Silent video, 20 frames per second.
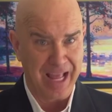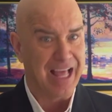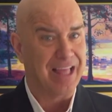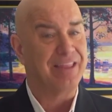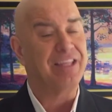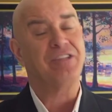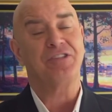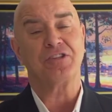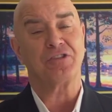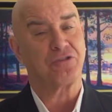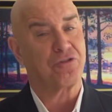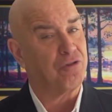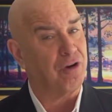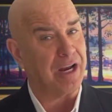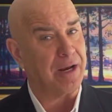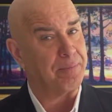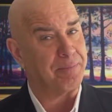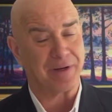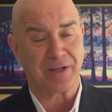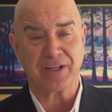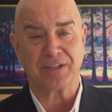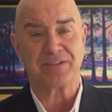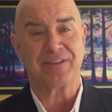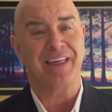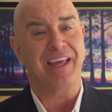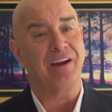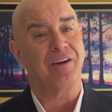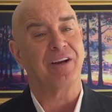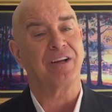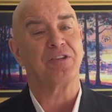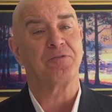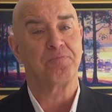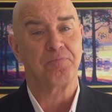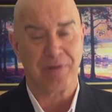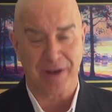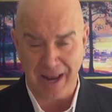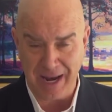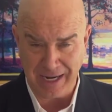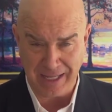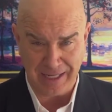This is great because there is
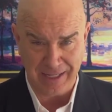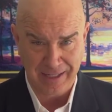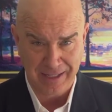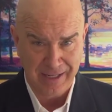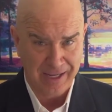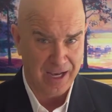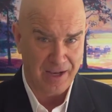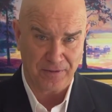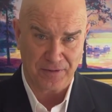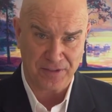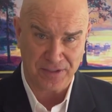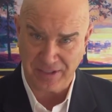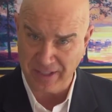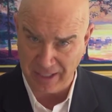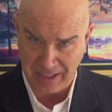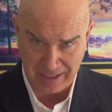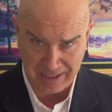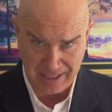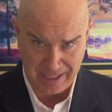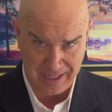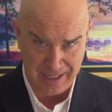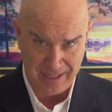plenty of silicon.